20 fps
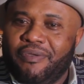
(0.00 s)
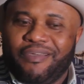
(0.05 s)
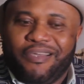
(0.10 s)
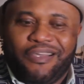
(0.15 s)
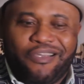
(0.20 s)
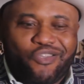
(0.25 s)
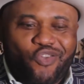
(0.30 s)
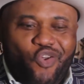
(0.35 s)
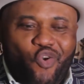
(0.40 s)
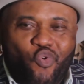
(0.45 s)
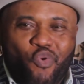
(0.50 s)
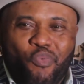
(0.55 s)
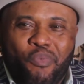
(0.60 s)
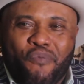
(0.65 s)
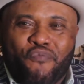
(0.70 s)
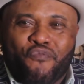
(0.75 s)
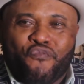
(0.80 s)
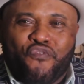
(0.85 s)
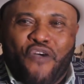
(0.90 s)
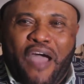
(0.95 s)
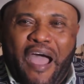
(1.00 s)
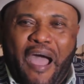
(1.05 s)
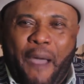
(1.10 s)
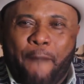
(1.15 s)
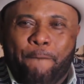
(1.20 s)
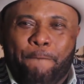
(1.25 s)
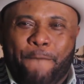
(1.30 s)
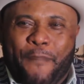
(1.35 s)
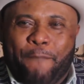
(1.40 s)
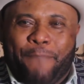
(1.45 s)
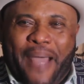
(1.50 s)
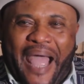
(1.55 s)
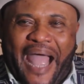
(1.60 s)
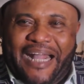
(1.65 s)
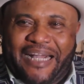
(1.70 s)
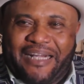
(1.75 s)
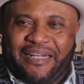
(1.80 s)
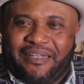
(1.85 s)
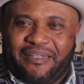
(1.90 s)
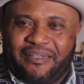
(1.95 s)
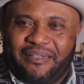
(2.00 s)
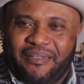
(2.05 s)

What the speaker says: His own will be far back.